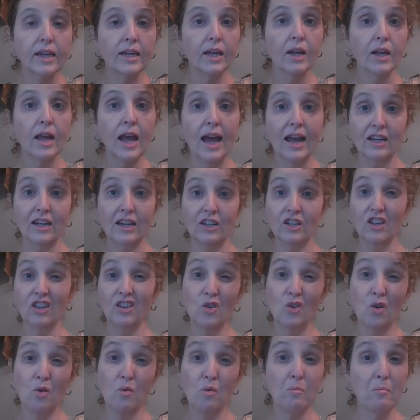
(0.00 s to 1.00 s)
I actually
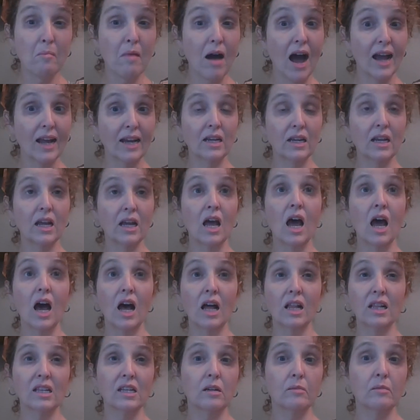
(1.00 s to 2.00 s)
don't mind
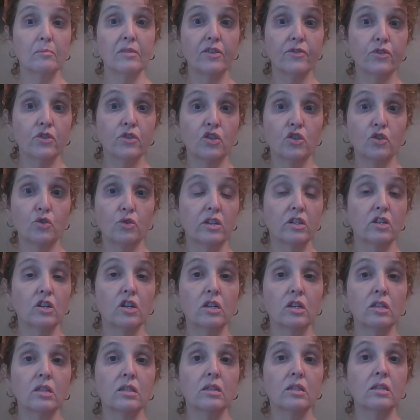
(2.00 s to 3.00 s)
a little bit of
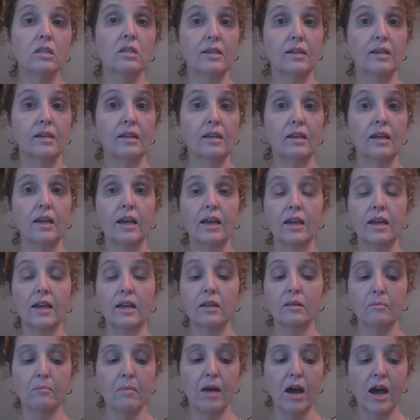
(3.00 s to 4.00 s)
astringency
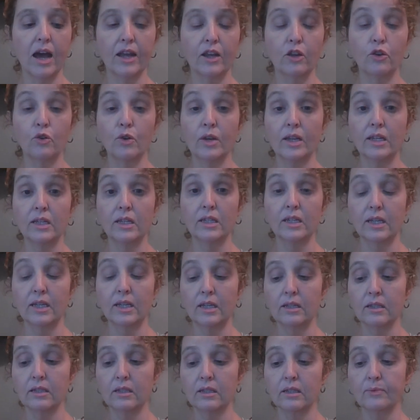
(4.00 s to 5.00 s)
in my green
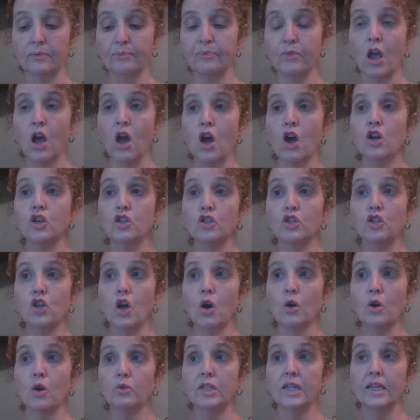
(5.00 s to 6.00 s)
teas.
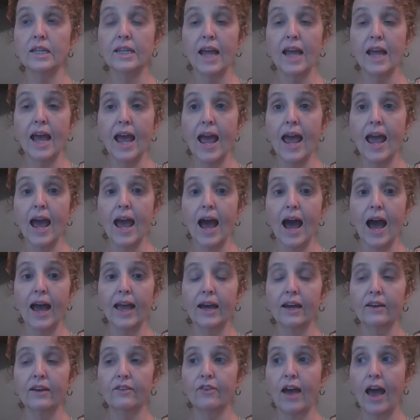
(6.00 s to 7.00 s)
So today I
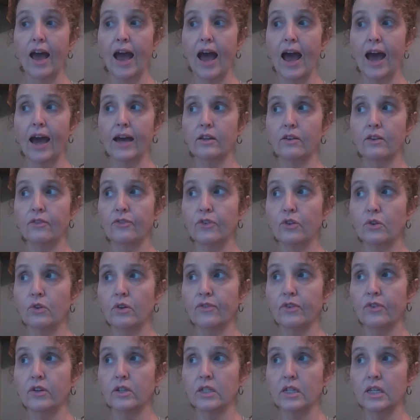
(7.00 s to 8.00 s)
have had a few
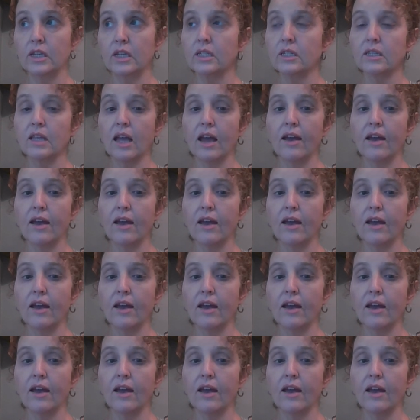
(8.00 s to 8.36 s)
different teas.